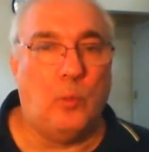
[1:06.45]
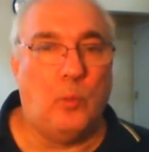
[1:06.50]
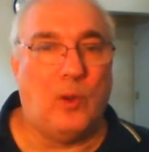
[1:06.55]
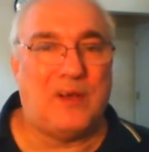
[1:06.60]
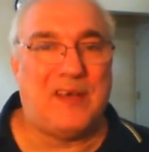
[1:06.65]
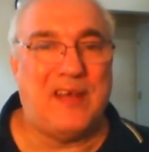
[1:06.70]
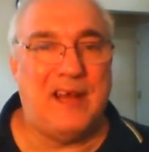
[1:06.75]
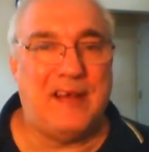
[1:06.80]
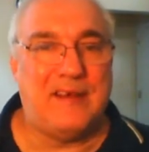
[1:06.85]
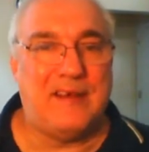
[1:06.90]

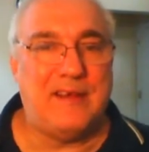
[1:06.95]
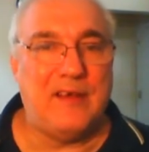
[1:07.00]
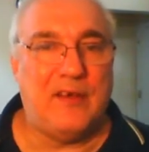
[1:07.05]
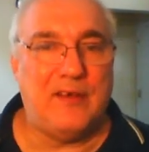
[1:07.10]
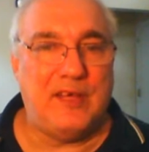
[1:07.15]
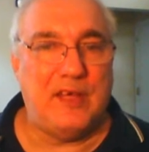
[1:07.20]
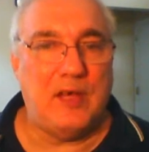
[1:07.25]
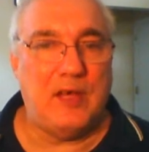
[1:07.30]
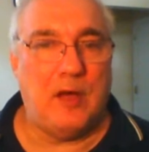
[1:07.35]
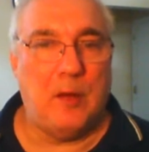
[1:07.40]
What can I
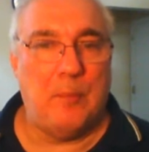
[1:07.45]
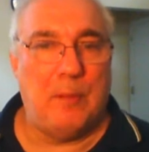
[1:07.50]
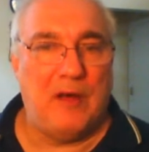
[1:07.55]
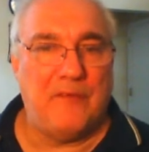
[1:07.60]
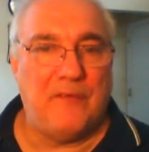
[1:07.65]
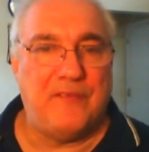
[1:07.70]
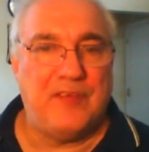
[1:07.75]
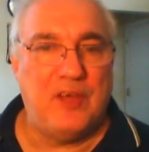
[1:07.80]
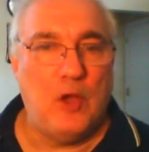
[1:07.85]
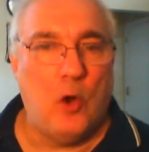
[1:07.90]
tell you
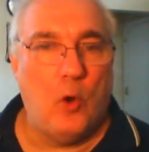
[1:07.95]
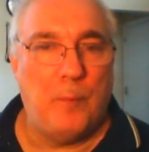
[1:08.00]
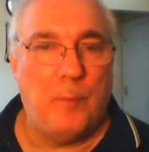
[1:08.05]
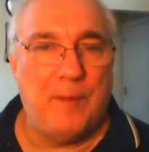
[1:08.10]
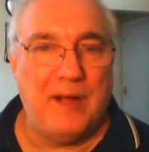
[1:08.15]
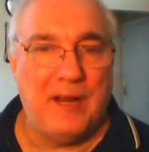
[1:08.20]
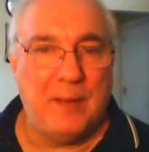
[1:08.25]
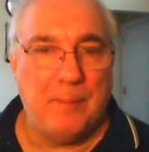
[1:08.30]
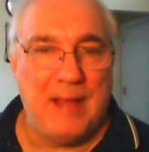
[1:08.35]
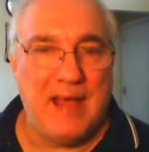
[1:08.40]
about the
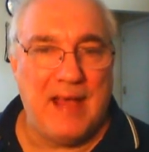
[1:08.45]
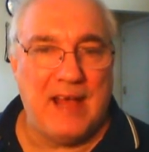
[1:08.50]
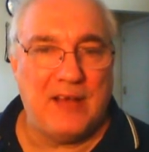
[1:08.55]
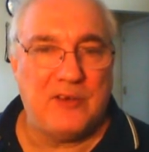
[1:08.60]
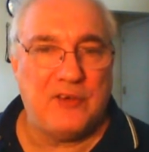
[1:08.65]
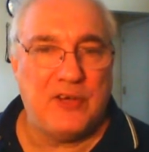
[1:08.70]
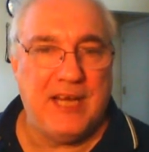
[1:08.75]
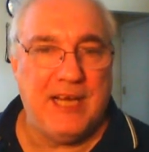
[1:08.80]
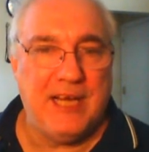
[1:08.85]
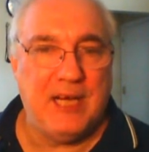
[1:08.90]
opening
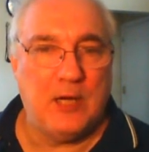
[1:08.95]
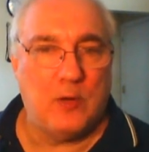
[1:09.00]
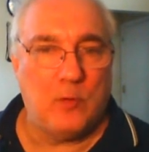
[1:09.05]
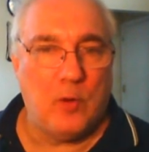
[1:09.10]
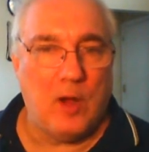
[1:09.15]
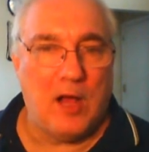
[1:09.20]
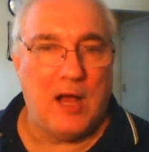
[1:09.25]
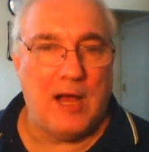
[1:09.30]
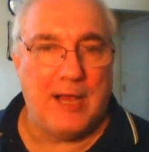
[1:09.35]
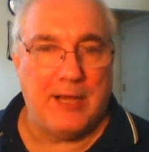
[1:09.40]
match here
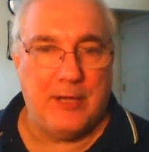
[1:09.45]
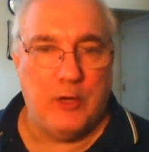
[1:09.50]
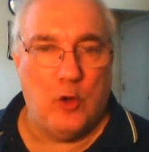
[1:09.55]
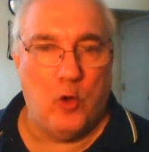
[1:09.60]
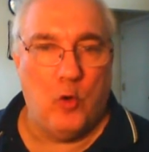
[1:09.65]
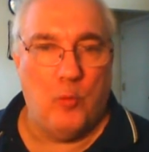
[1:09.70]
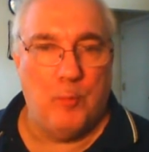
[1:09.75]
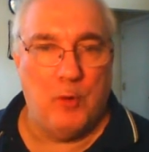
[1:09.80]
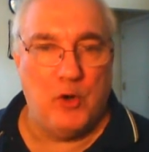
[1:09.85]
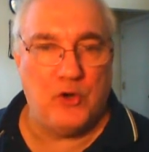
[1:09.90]
on
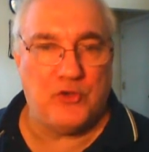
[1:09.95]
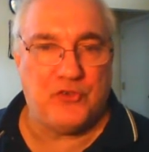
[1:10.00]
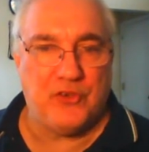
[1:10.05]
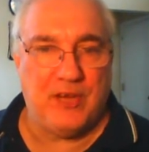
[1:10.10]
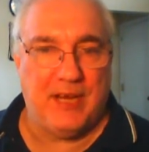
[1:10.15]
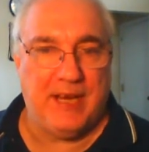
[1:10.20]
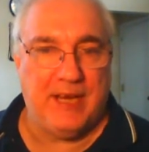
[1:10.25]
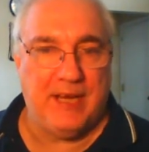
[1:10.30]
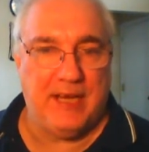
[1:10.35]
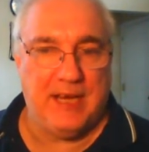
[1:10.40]
No
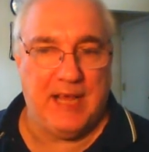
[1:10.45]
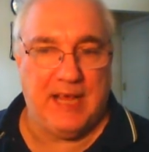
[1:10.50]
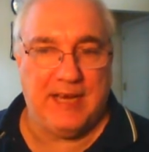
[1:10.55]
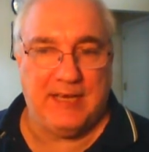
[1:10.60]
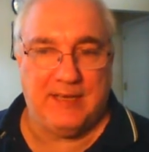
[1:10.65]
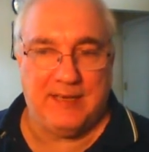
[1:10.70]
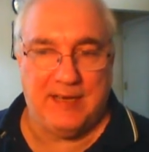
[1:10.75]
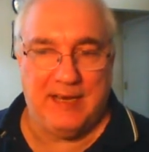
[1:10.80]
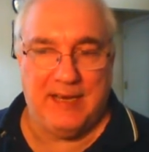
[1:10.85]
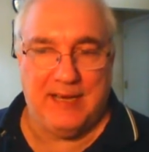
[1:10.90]
Mercy
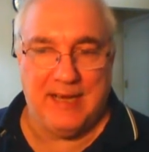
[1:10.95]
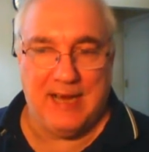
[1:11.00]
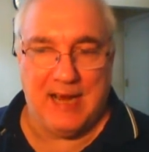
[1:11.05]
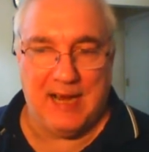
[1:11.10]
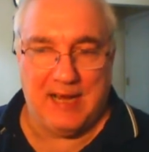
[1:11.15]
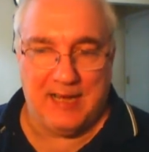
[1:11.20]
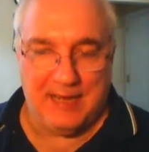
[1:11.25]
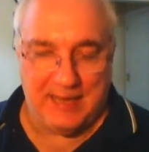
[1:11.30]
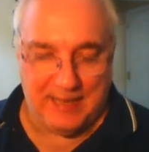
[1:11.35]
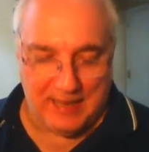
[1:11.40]

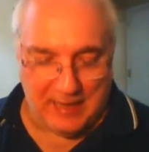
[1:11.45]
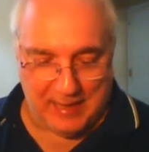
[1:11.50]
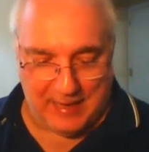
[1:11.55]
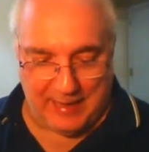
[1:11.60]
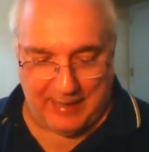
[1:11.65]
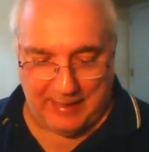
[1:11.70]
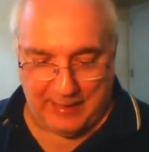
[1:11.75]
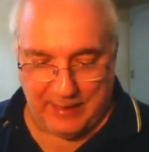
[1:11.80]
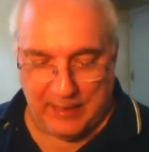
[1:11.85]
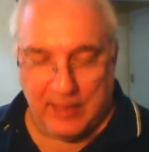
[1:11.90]

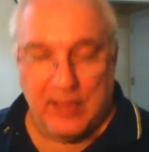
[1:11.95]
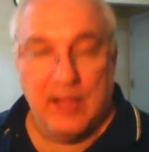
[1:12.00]
1999?